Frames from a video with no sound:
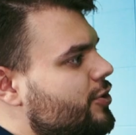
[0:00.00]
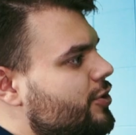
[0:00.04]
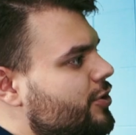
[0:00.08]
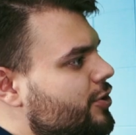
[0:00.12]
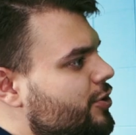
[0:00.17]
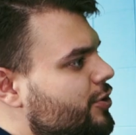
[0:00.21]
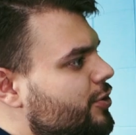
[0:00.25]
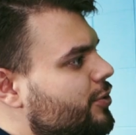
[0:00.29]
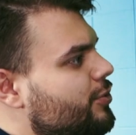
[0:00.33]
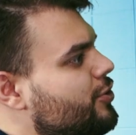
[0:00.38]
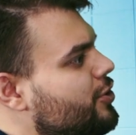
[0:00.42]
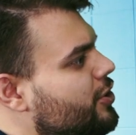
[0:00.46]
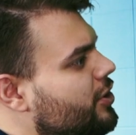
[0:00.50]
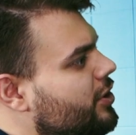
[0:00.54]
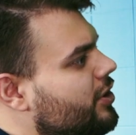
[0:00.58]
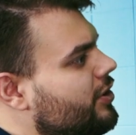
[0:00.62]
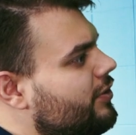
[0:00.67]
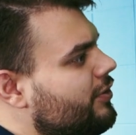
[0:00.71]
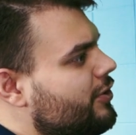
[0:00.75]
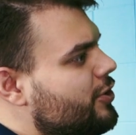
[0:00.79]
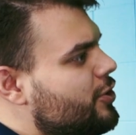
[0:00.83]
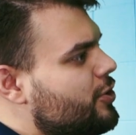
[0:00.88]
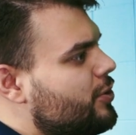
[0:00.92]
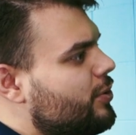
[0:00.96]
We must
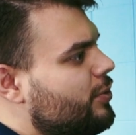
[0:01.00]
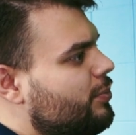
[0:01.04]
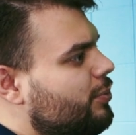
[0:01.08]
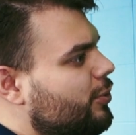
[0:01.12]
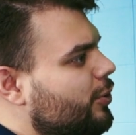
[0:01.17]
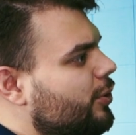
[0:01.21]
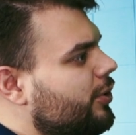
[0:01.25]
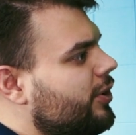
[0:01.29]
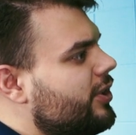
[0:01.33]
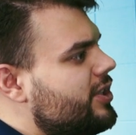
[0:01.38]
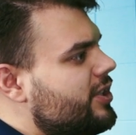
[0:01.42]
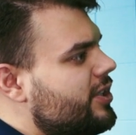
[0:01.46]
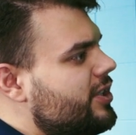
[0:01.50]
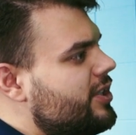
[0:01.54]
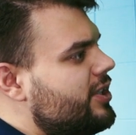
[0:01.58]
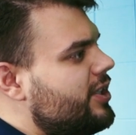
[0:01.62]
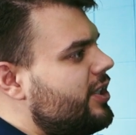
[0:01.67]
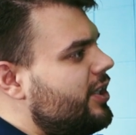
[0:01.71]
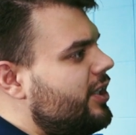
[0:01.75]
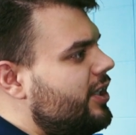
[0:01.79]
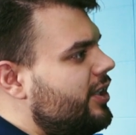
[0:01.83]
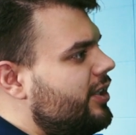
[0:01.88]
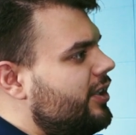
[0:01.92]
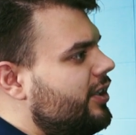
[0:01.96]
also take into
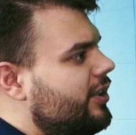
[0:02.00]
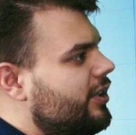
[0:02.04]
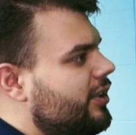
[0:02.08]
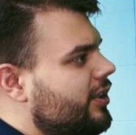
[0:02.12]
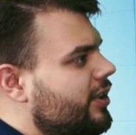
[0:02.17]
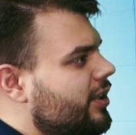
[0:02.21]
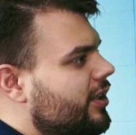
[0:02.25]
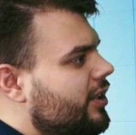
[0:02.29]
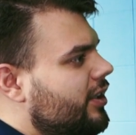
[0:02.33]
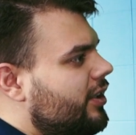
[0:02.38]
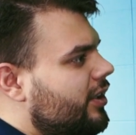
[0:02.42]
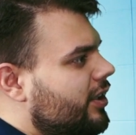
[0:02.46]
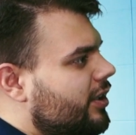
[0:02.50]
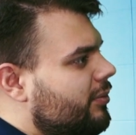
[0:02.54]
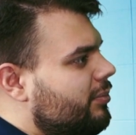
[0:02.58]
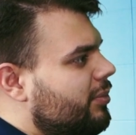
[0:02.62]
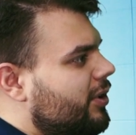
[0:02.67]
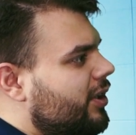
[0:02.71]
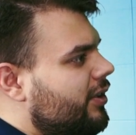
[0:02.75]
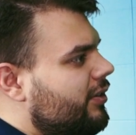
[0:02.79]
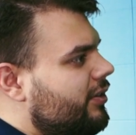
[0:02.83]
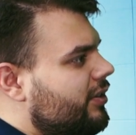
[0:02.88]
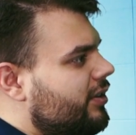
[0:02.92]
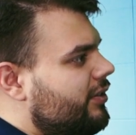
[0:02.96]
account that the population
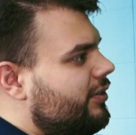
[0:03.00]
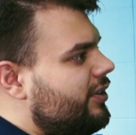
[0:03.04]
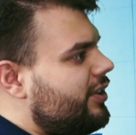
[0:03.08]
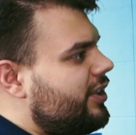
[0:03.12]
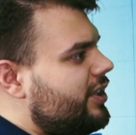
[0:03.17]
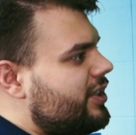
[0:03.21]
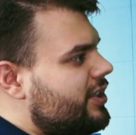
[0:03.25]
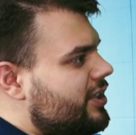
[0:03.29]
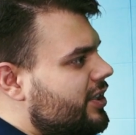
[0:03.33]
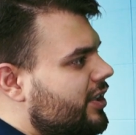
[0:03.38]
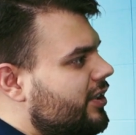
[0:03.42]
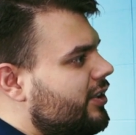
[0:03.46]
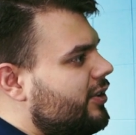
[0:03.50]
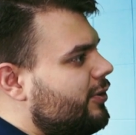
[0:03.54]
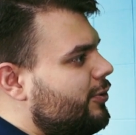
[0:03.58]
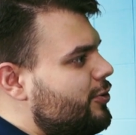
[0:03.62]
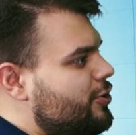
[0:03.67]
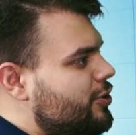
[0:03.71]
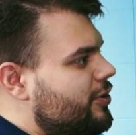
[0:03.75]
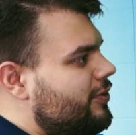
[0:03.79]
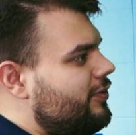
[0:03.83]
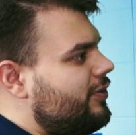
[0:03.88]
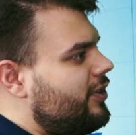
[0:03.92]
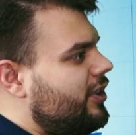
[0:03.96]
density is usually
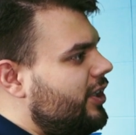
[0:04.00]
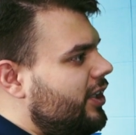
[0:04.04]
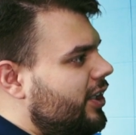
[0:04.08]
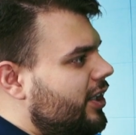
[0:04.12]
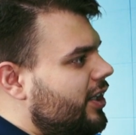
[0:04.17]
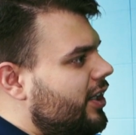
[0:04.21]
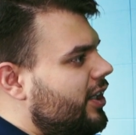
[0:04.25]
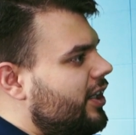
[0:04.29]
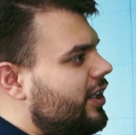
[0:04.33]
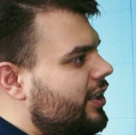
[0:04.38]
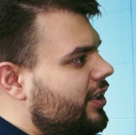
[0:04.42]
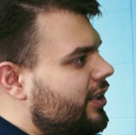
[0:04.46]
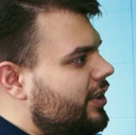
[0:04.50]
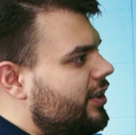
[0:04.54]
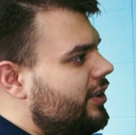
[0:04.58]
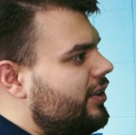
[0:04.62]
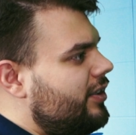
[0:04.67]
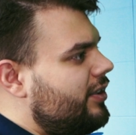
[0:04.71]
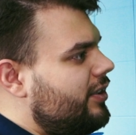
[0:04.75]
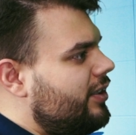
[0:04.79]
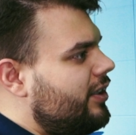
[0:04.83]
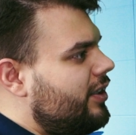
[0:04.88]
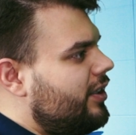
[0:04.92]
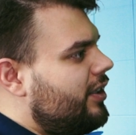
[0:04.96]
very high in these
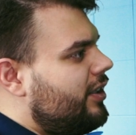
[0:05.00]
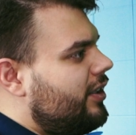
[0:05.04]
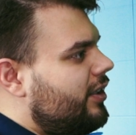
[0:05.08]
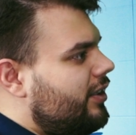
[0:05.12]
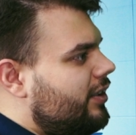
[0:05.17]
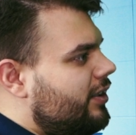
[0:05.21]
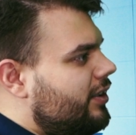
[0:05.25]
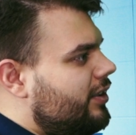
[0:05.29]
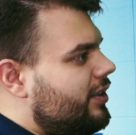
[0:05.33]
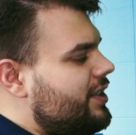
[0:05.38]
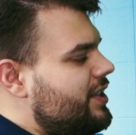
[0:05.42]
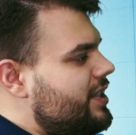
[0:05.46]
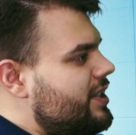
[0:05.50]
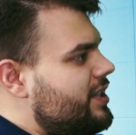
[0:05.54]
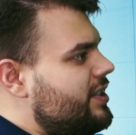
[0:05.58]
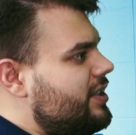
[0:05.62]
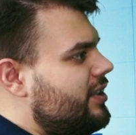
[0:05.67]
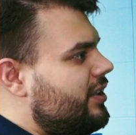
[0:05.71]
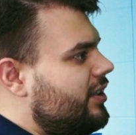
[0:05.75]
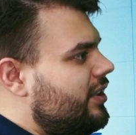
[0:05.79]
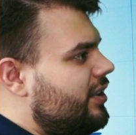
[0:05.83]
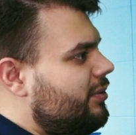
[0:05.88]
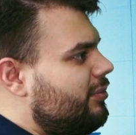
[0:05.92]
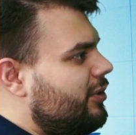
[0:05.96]
countries,
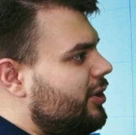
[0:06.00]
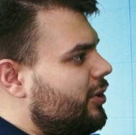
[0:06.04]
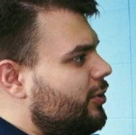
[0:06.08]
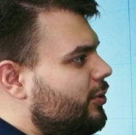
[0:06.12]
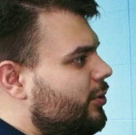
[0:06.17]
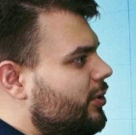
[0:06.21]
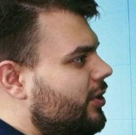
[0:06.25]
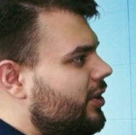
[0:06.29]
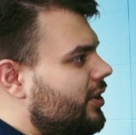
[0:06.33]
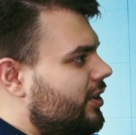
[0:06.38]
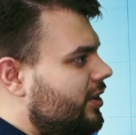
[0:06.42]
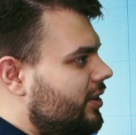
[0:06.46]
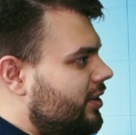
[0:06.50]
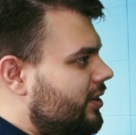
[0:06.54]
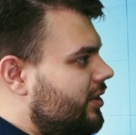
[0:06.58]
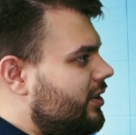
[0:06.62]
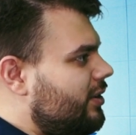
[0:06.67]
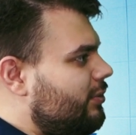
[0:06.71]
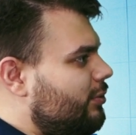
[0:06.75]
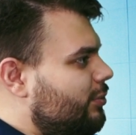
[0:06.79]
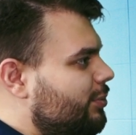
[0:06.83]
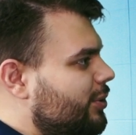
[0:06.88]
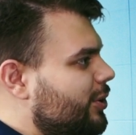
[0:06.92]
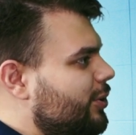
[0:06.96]
and diesel
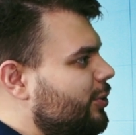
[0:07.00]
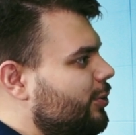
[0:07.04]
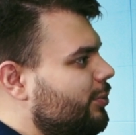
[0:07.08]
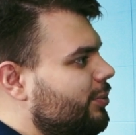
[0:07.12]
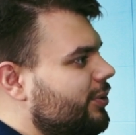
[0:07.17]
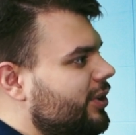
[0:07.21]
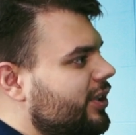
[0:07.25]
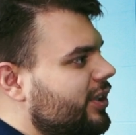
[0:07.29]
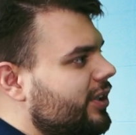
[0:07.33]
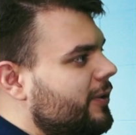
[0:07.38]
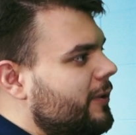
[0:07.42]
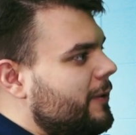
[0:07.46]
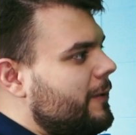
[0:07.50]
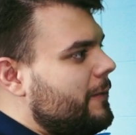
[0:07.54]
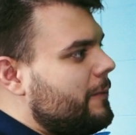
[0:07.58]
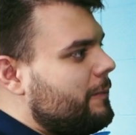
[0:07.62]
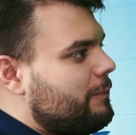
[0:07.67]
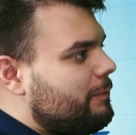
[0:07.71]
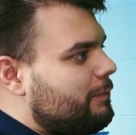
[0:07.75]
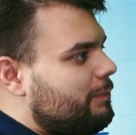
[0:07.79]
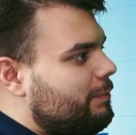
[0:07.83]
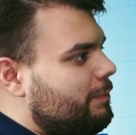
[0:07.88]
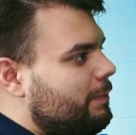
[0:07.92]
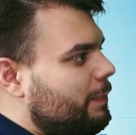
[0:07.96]
engines and the like,
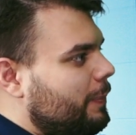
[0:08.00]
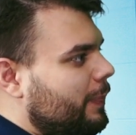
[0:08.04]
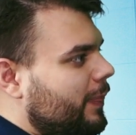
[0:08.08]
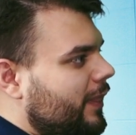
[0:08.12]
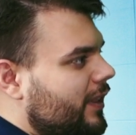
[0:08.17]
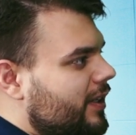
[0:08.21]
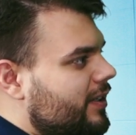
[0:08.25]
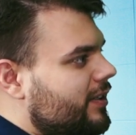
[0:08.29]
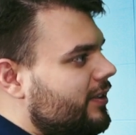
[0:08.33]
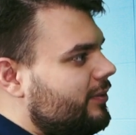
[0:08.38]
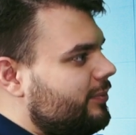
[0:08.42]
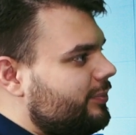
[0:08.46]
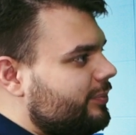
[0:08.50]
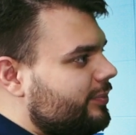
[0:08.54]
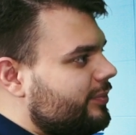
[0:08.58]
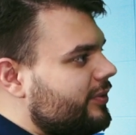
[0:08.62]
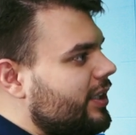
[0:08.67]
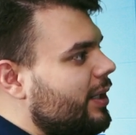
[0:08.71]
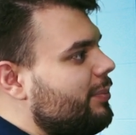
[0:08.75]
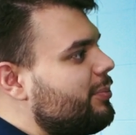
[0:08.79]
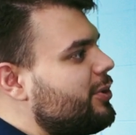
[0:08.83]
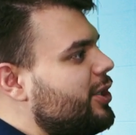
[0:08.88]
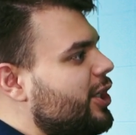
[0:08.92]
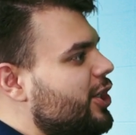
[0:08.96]
being
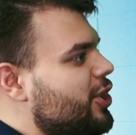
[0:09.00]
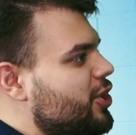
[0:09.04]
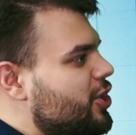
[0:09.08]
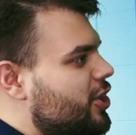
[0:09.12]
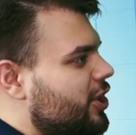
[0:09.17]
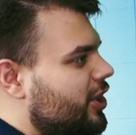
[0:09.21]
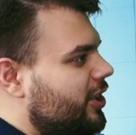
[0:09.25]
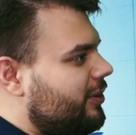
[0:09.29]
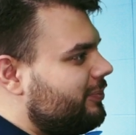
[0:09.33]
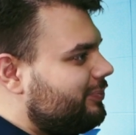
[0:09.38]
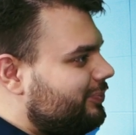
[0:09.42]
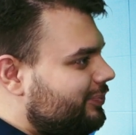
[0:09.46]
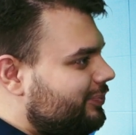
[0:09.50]
everywhere,